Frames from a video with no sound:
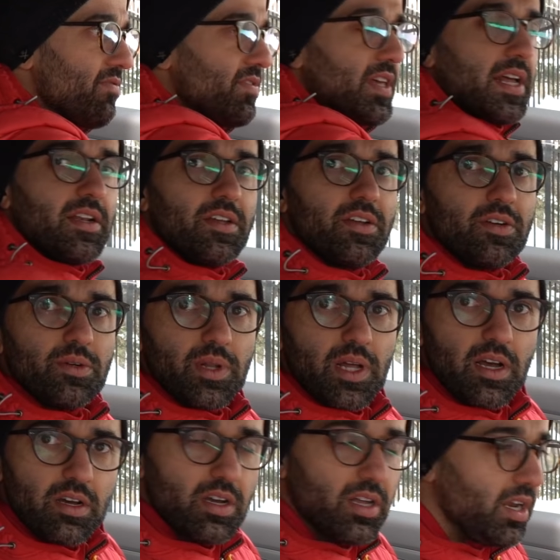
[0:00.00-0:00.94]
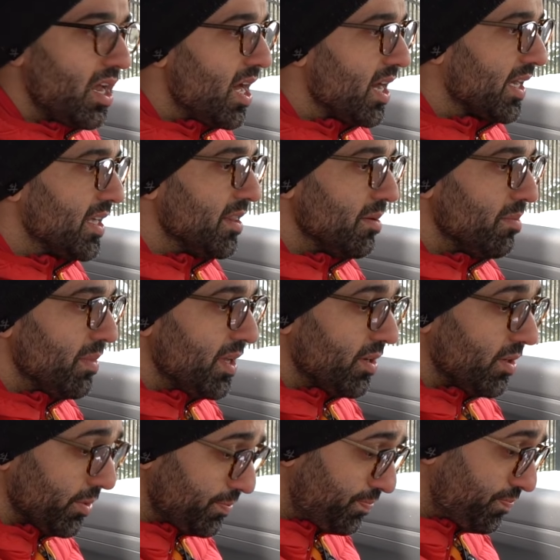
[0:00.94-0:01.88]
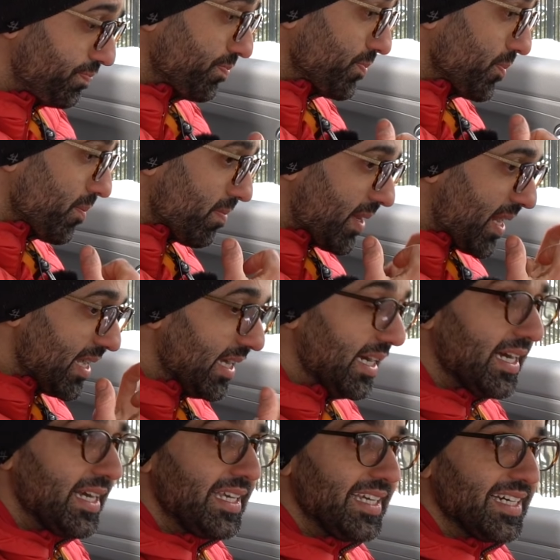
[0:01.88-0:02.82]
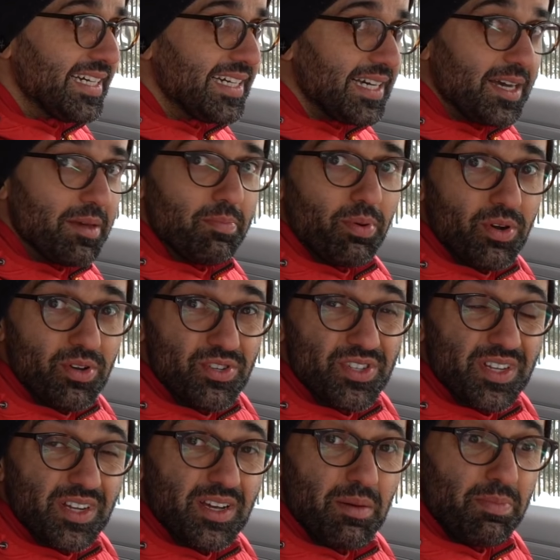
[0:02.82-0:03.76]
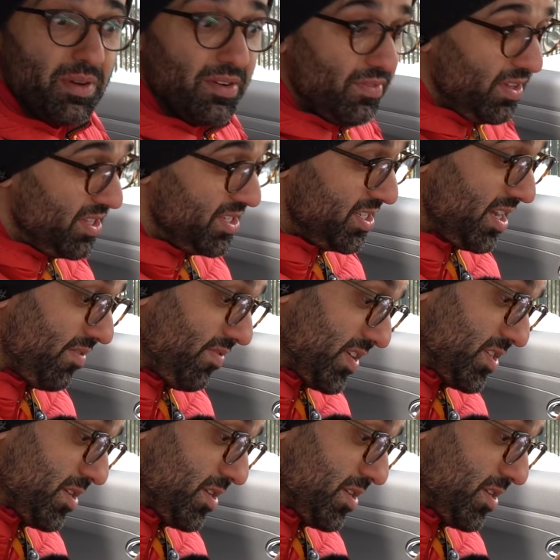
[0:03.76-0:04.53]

have that little uh, clock in the middle I, uh, I purchased a couple of other stuff,